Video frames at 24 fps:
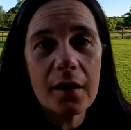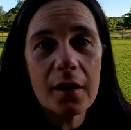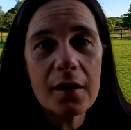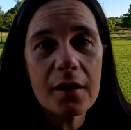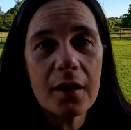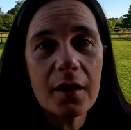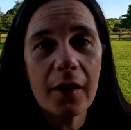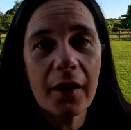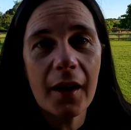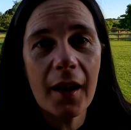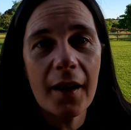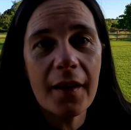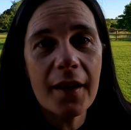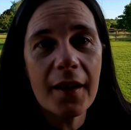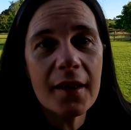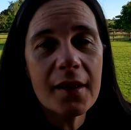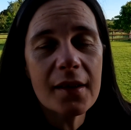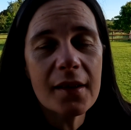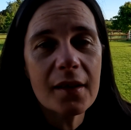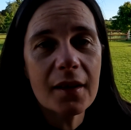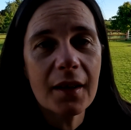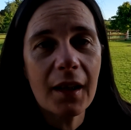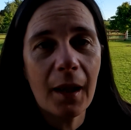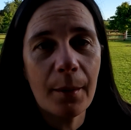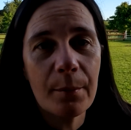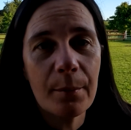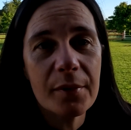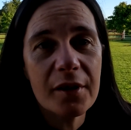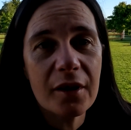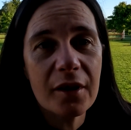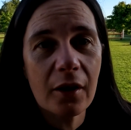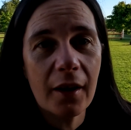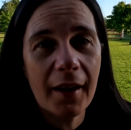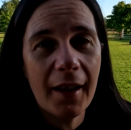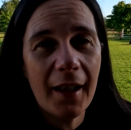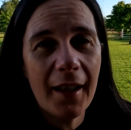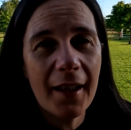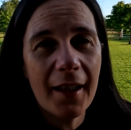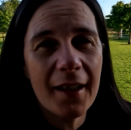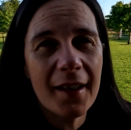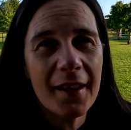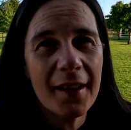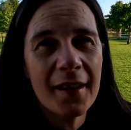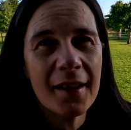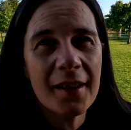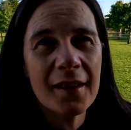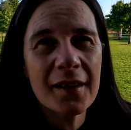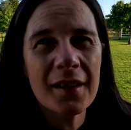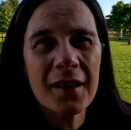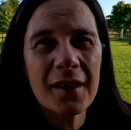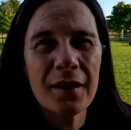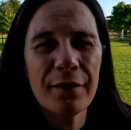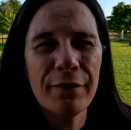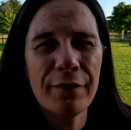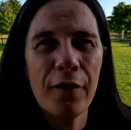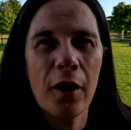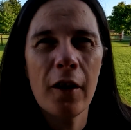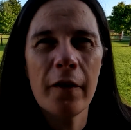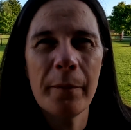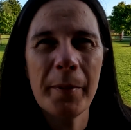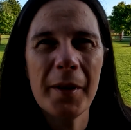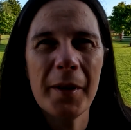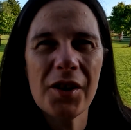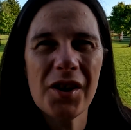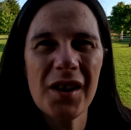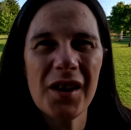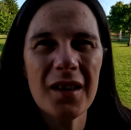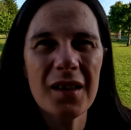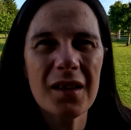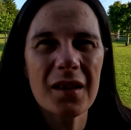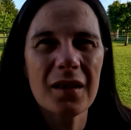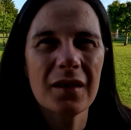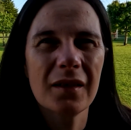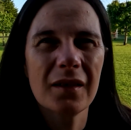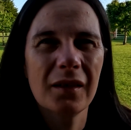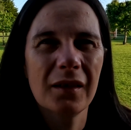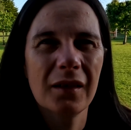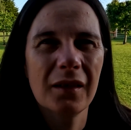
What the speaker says: So yeah, this campsite has, is it 5 pitches?